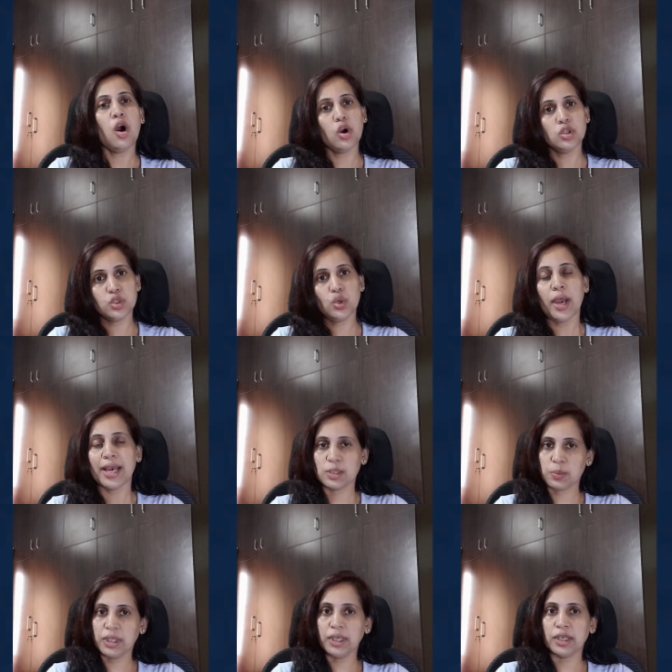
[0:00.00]
Also, as
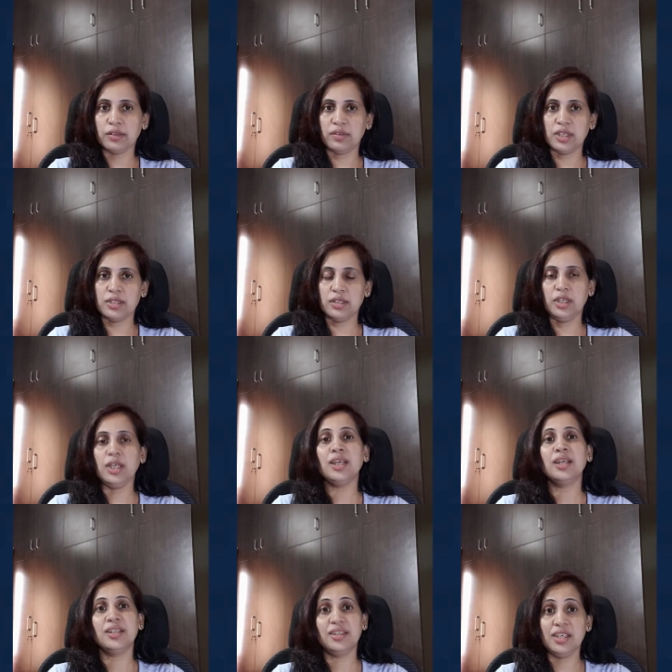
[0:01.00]
per the
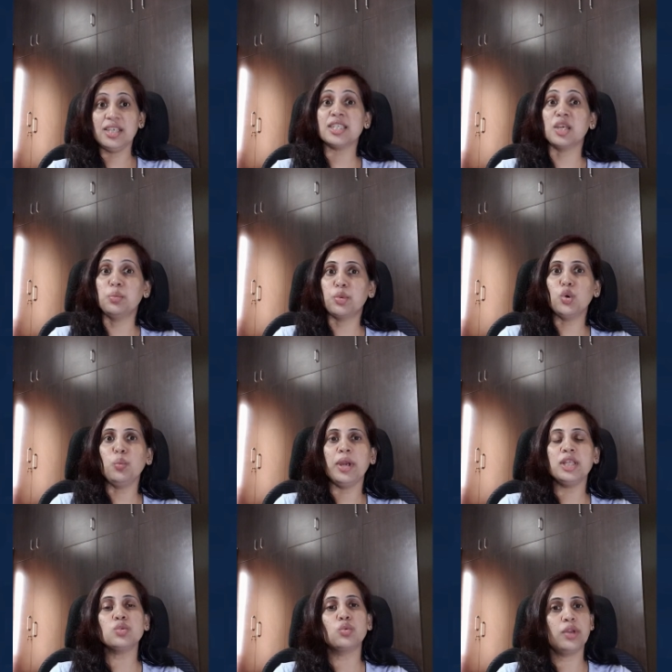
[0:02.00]
advisory, these
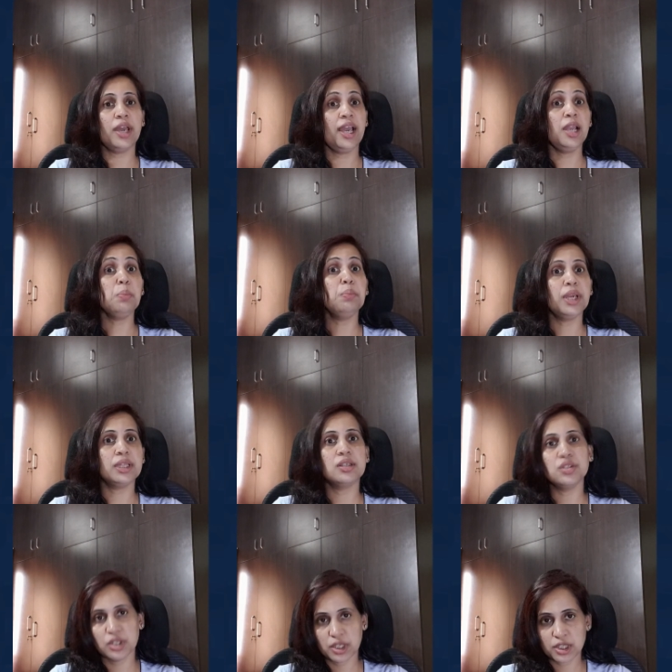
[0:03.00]
improvements would help make the
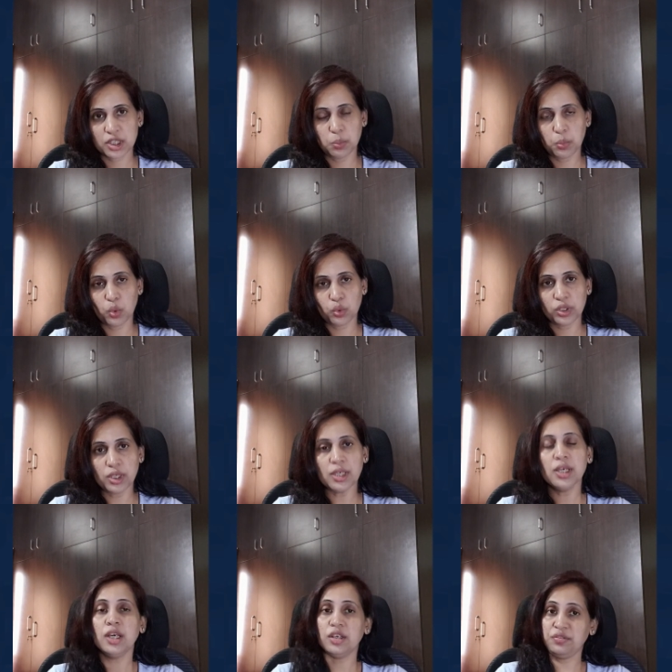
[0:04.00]
GST
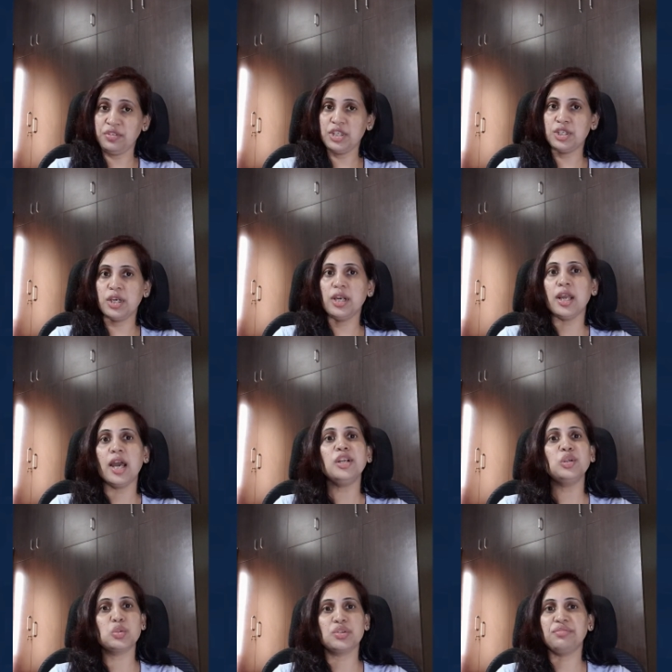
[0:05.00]
portal efficient
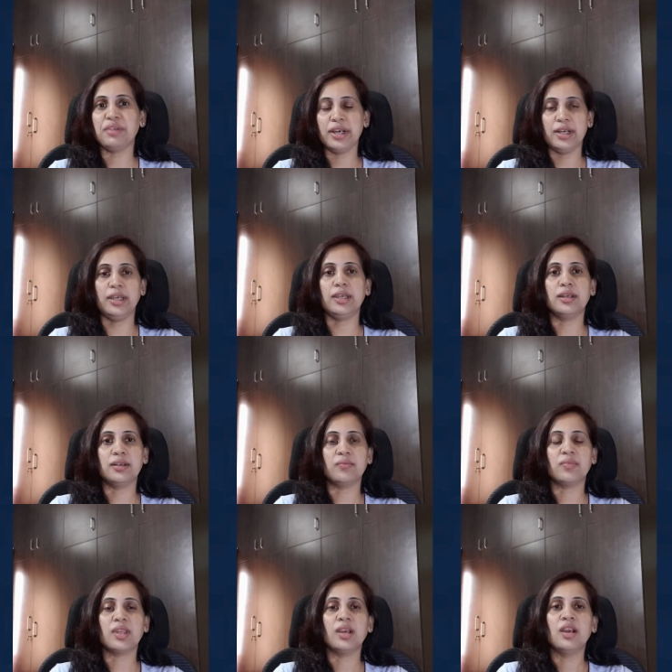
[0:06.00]
and user-friendly.
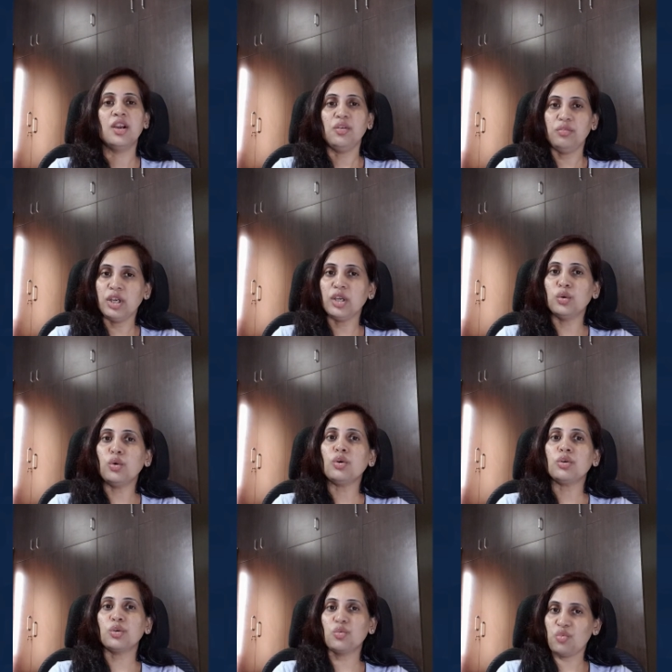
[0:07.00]
We'll
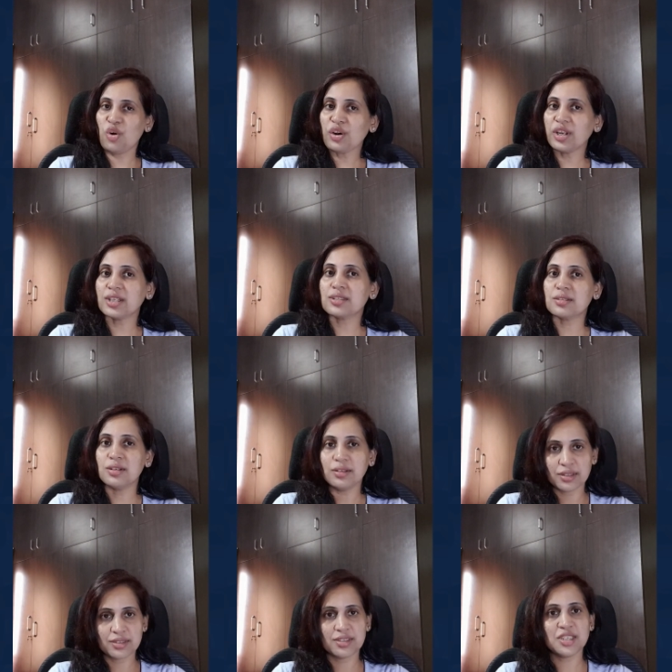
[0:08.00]
know to what extent
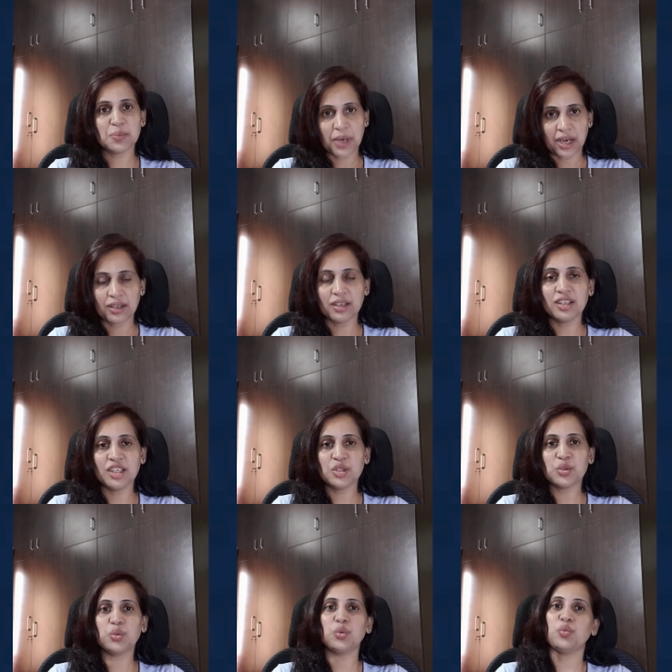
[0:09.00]
is this practically
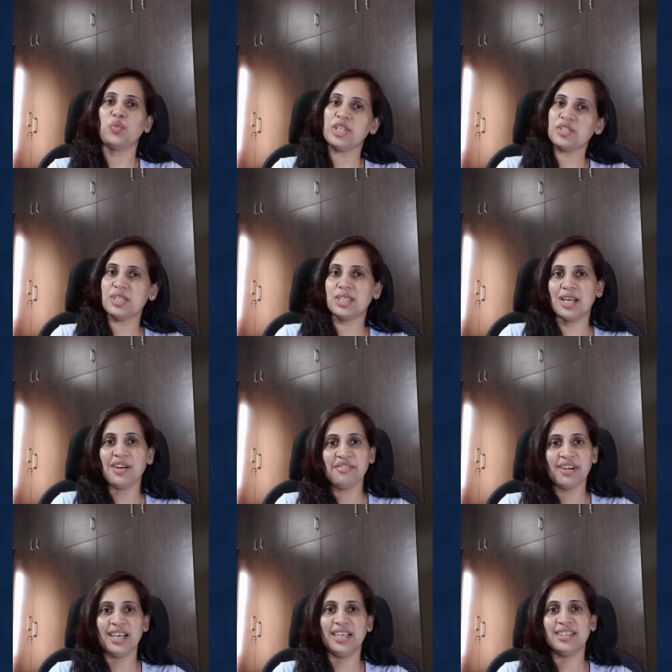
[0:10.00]
true once we start
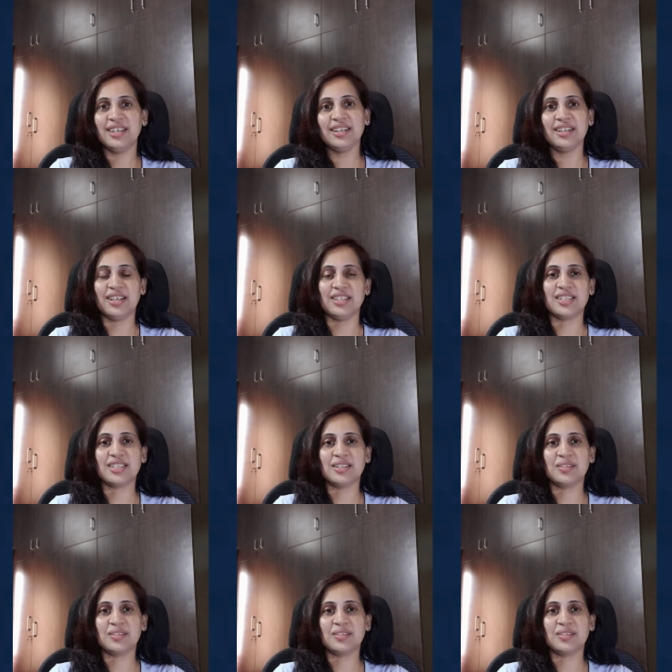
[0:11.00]
filing the returns.